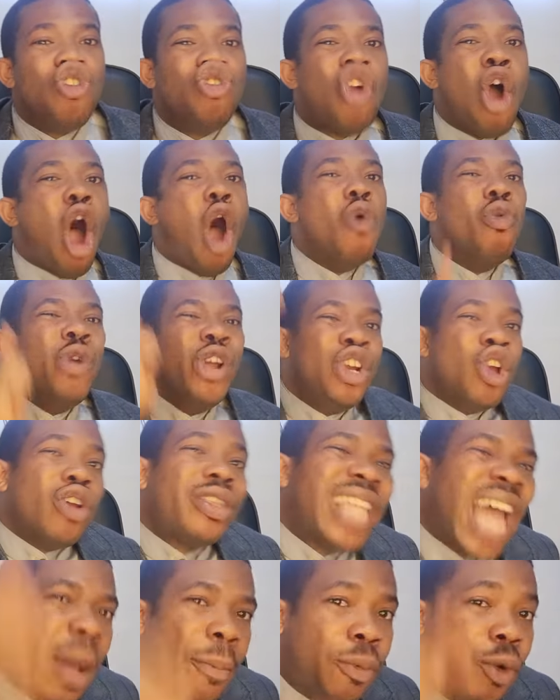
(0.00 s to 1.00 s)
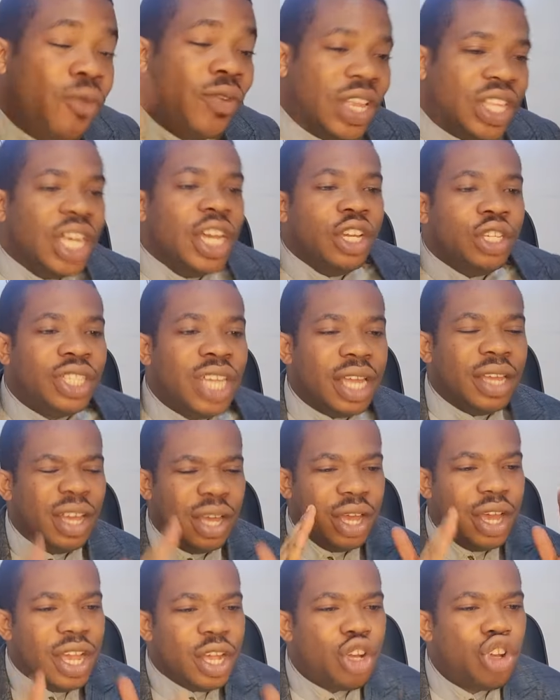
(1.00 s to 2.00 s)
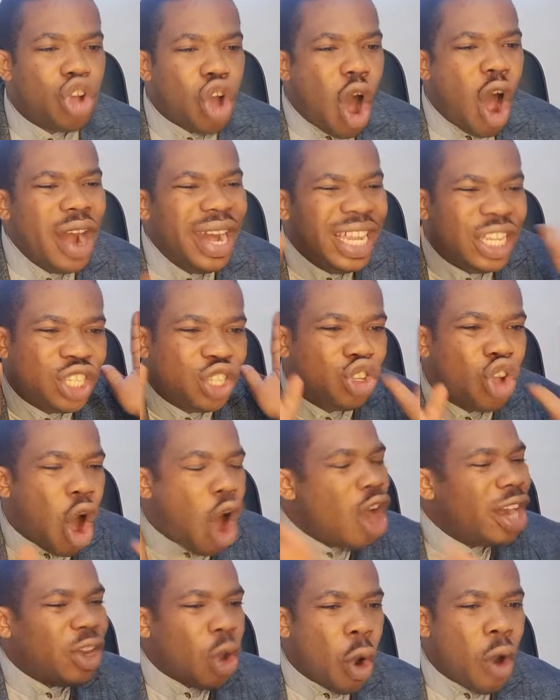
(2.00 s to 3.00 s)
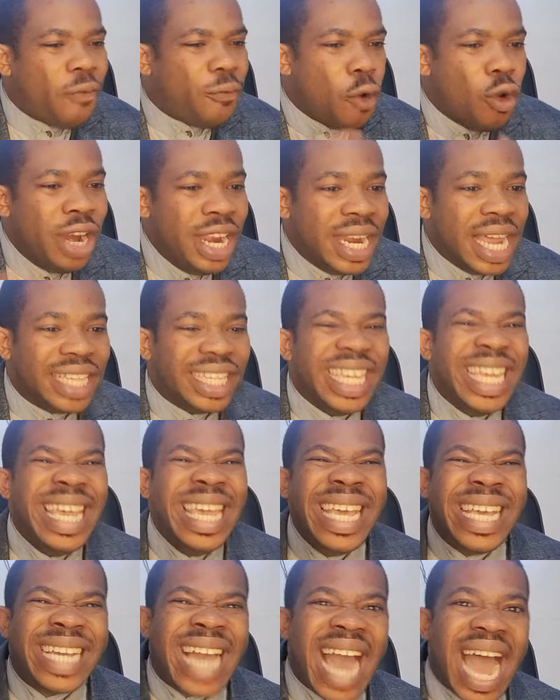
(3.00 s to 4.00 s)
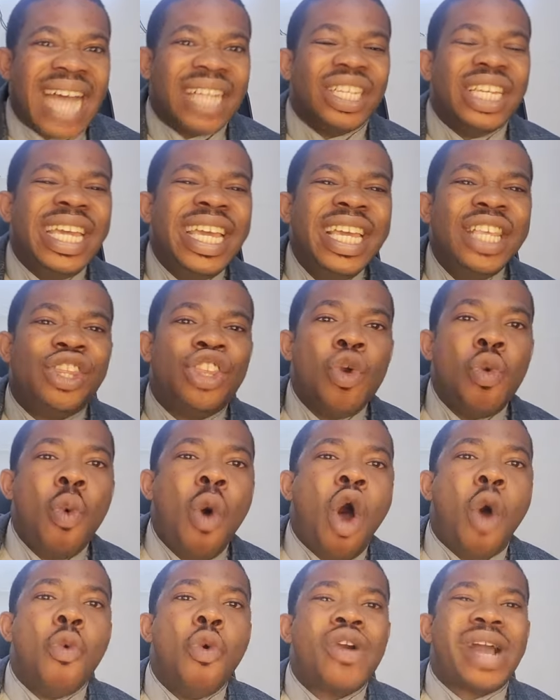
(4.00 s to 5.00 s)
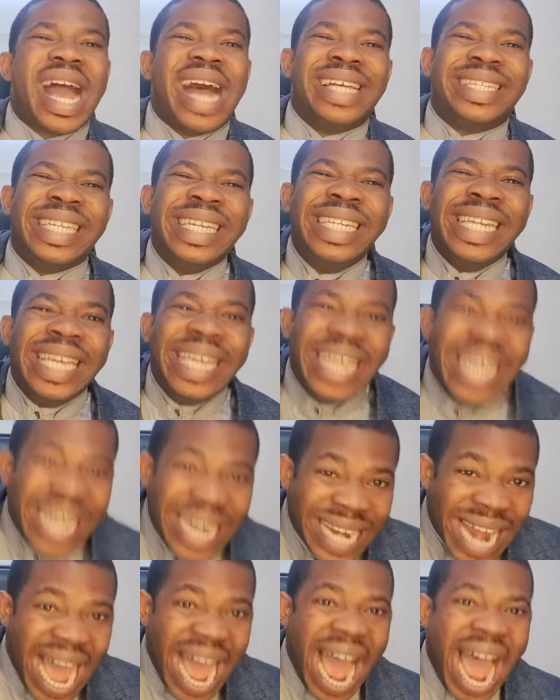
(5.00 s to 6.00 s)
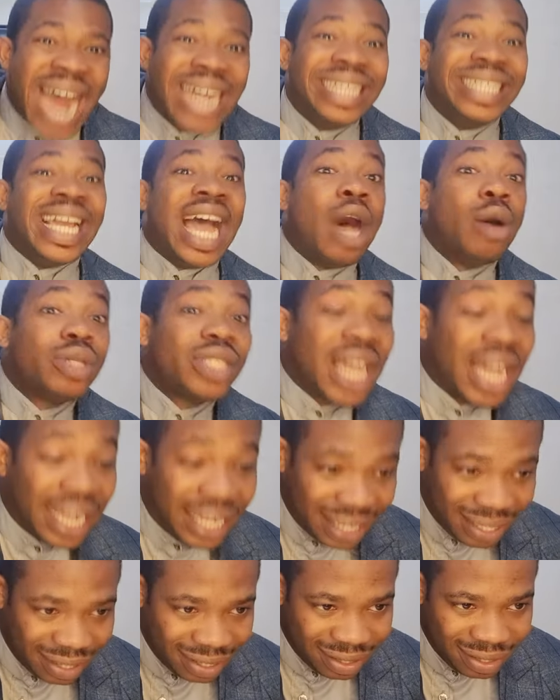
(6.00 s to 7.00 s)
God will not approve it. See, God is God of holiness. He is the one who can see the inner and the outside.